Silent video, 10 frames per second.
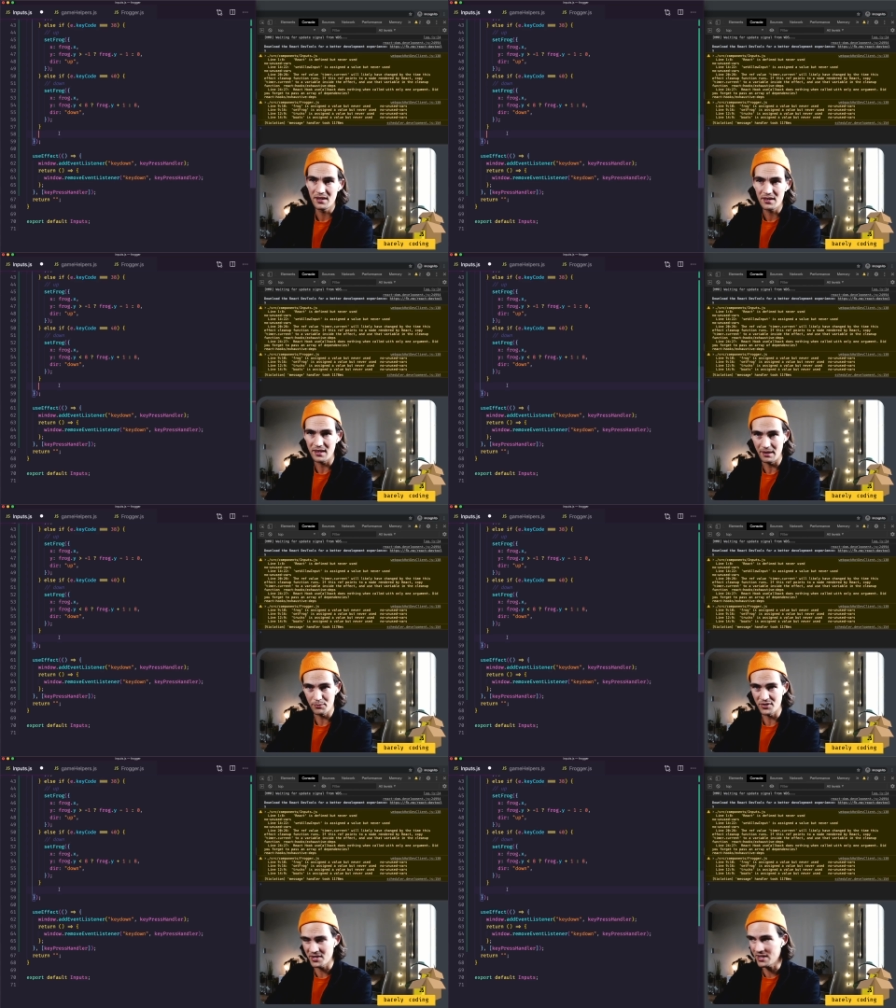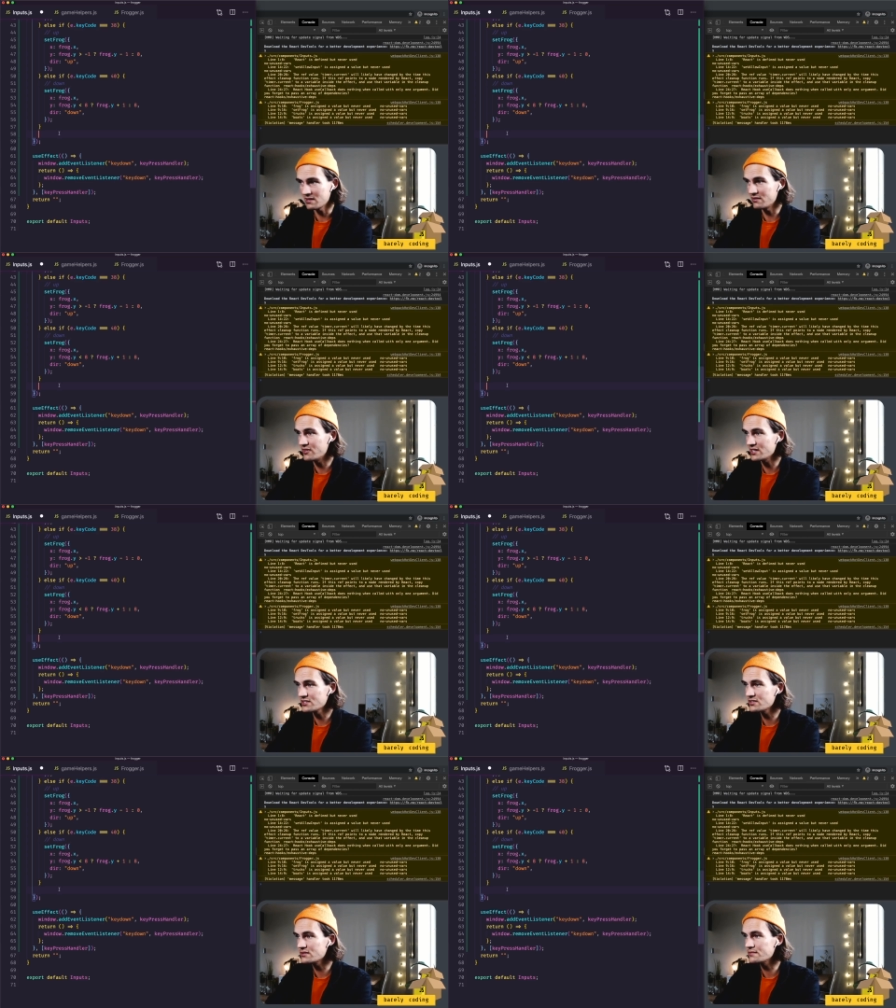keypress handler
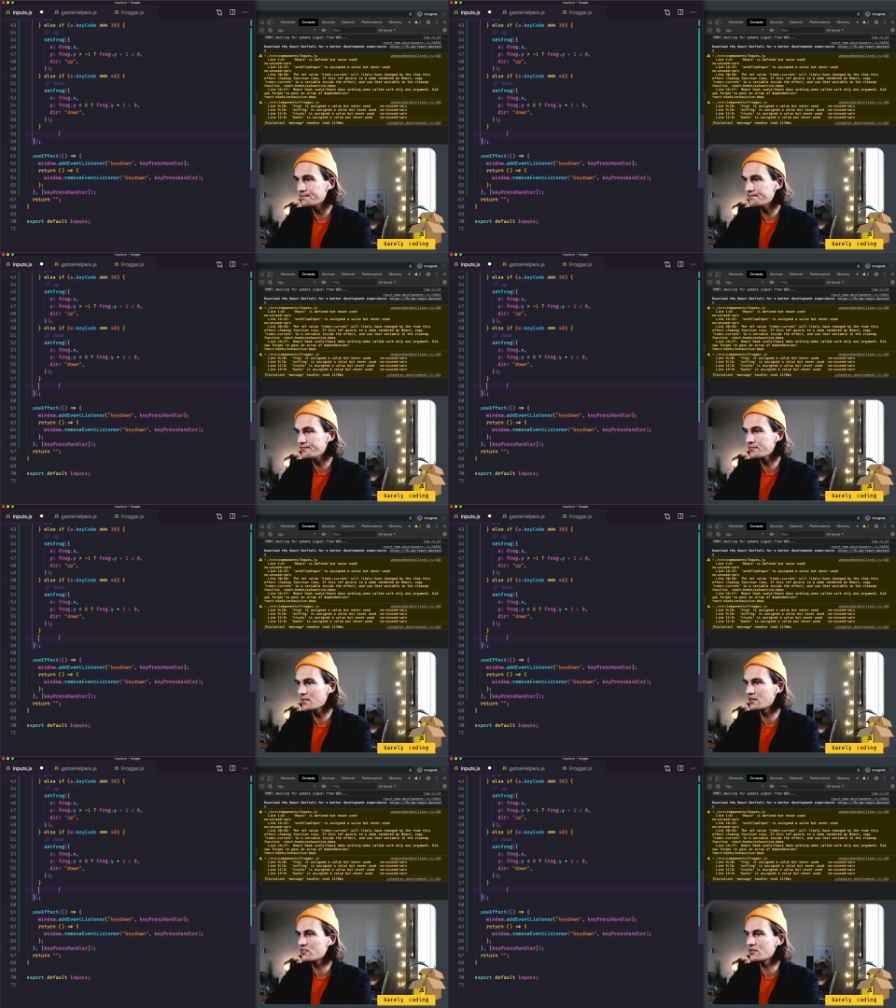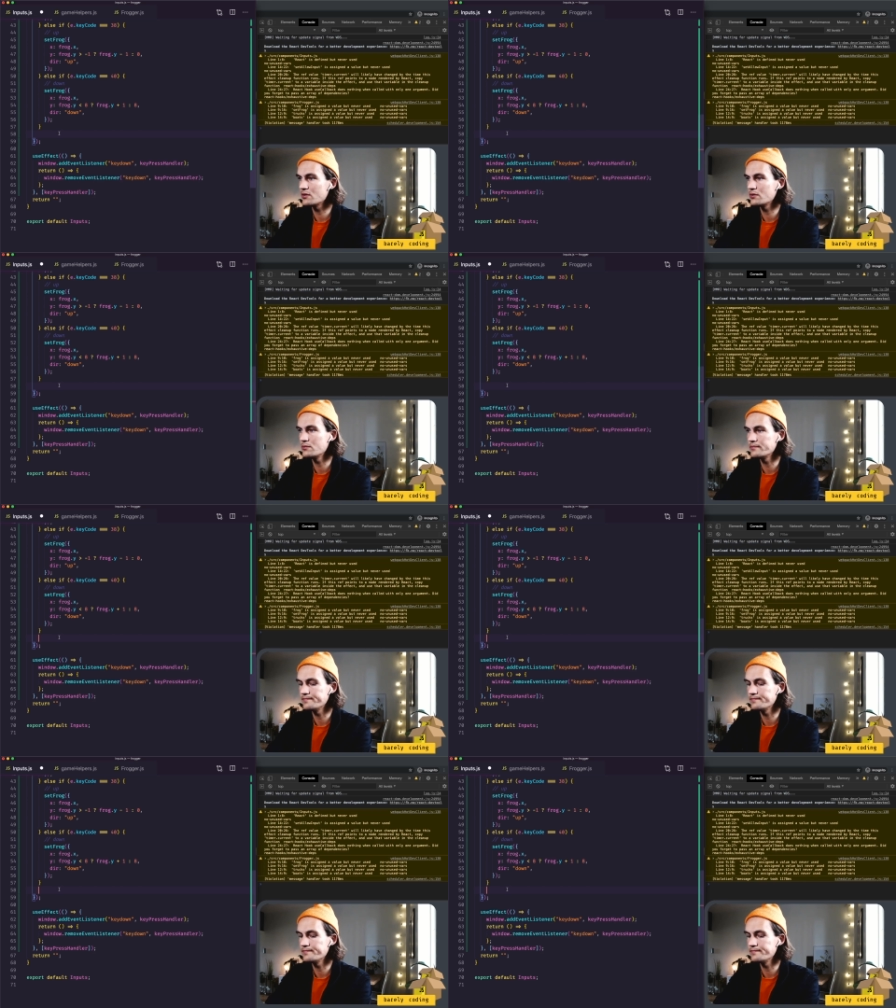function. So